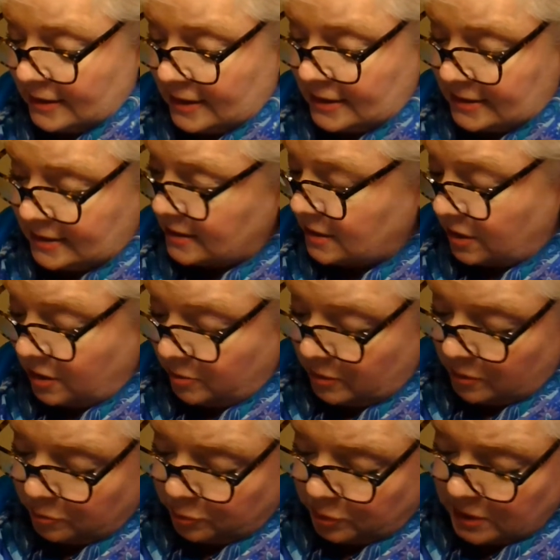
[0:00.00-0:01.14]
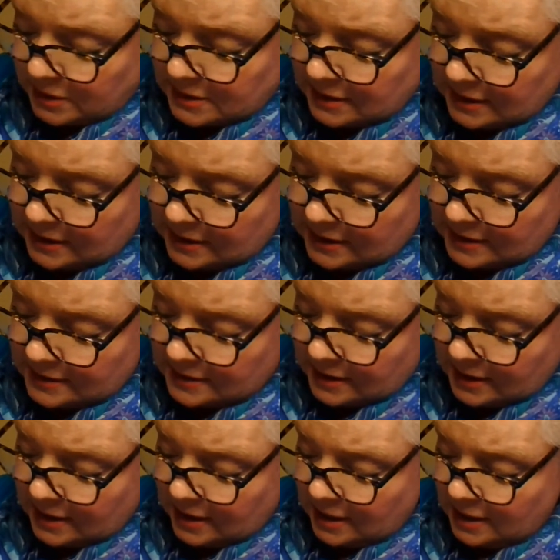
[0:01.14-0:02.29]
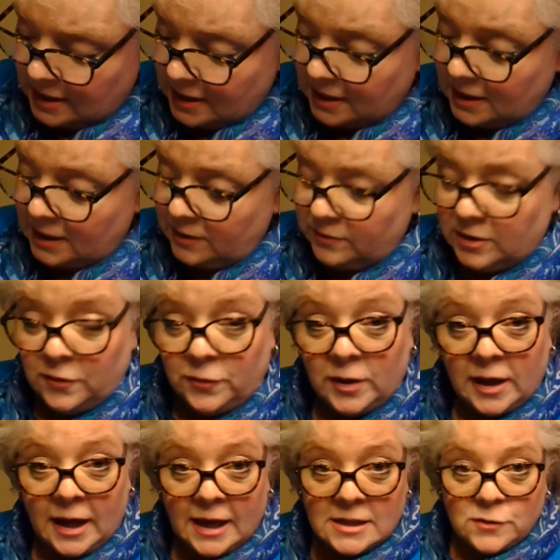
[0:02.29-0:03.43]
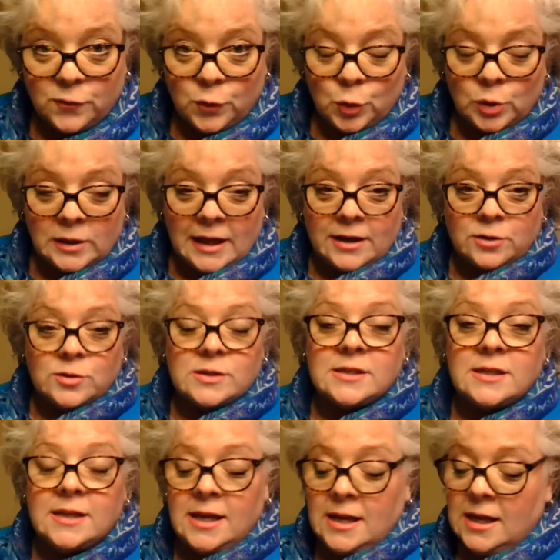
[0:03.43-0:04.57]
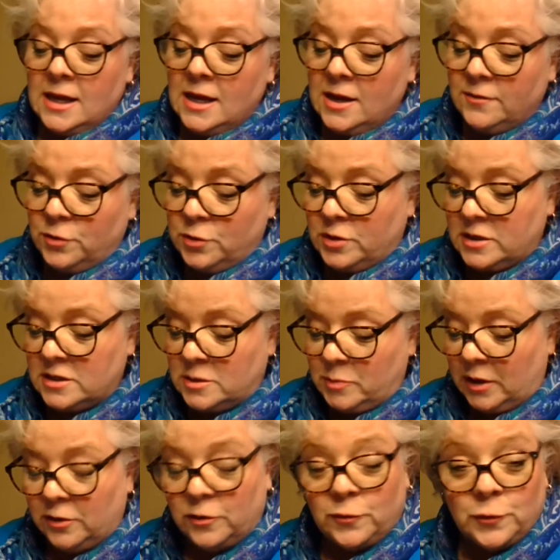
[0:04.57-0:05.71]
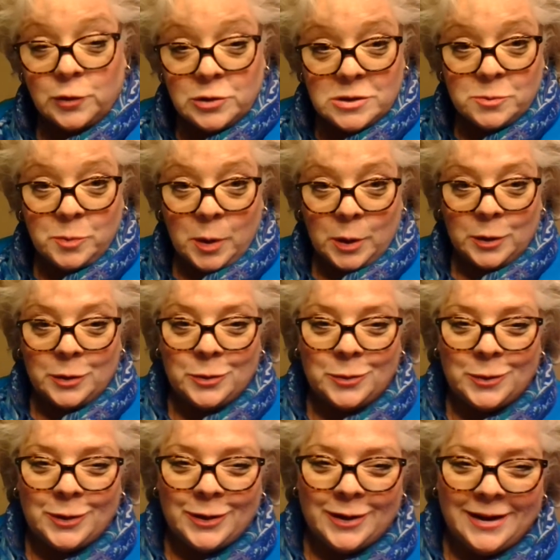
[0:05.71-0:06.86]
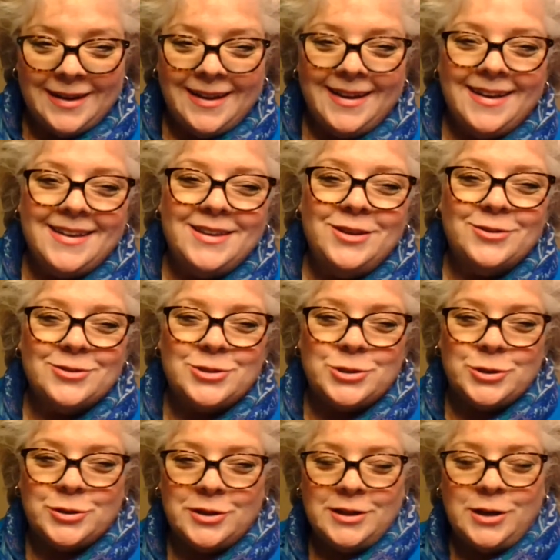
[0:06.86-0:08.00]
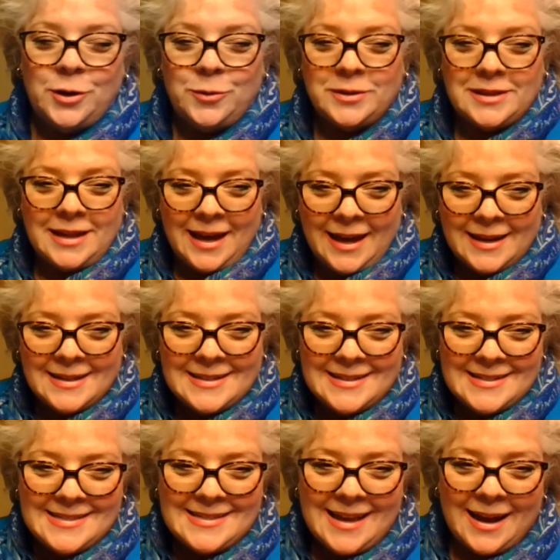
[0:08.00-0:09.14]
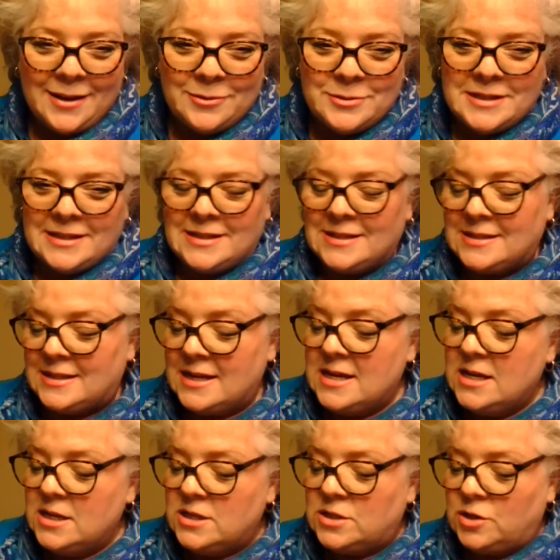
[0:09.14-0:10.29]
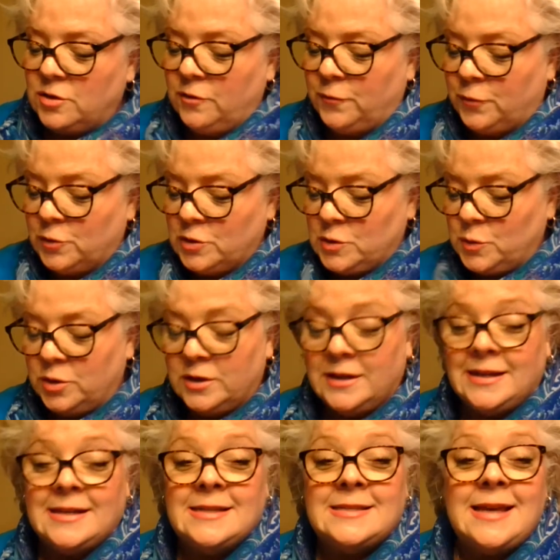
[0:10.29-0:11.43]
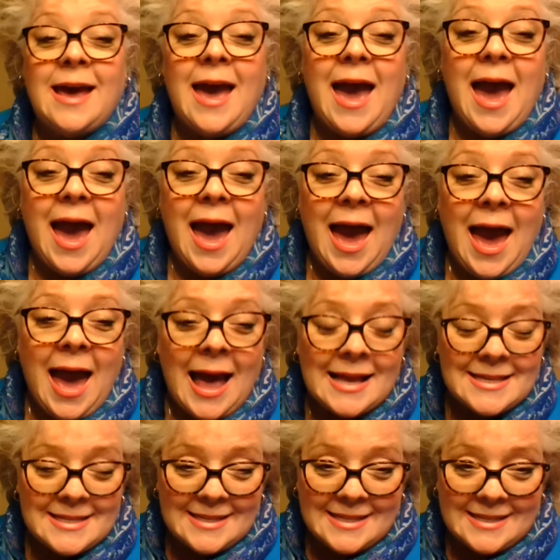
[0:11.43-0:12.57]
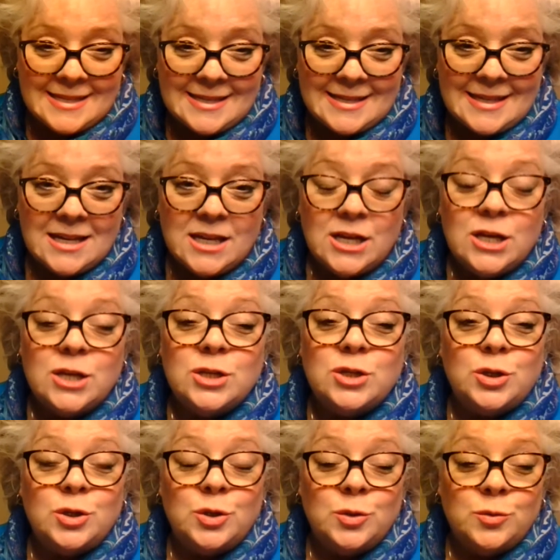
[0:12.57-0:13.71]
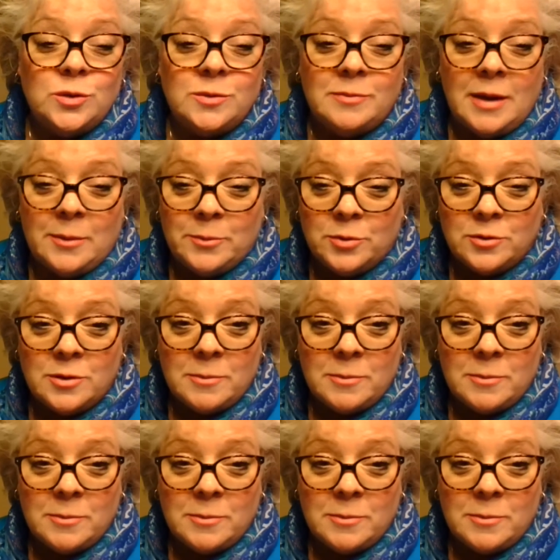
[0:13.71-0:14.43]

This is going to be pretty easy, even if it has four letters in it. If you can spell the first part of the word, you'll surely know what the ending sound is. So the first word is hats. Do you remember